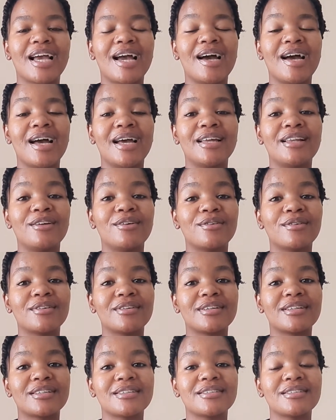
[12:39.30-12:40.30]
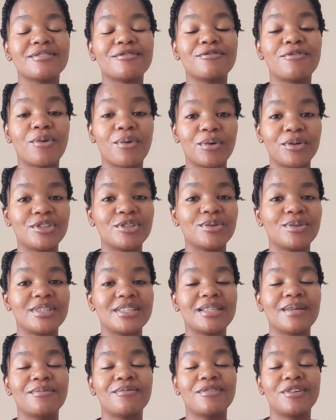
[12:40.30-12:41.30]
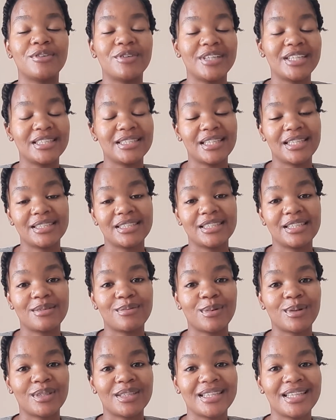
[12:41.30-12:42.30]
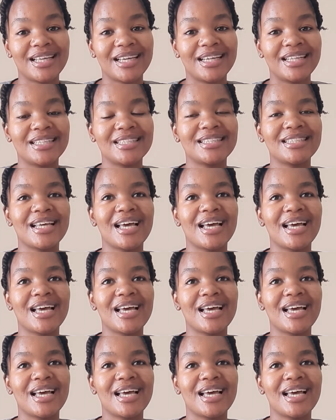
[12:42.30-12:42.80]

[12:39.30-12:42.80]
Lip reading: I look forward to it. I'm very excited about that.